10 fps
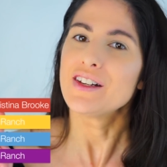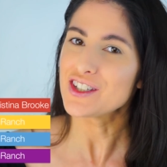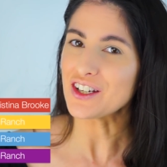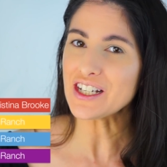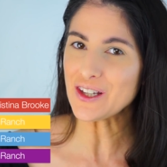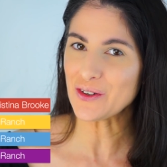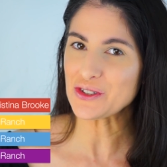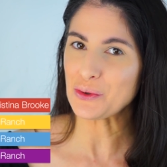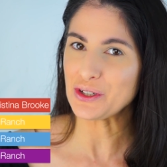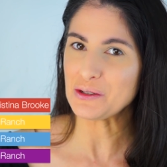Sunday there
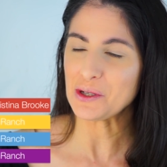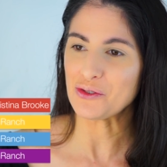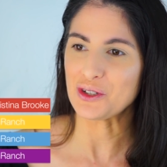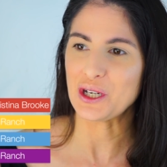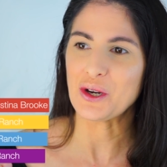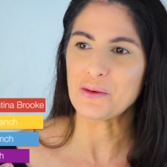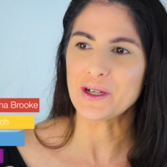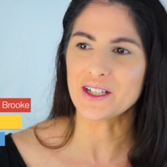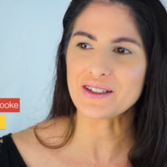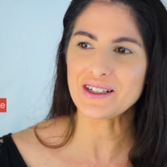is going to be a video,
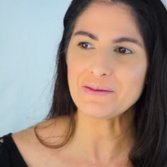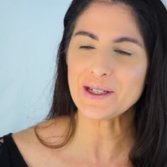but it's going to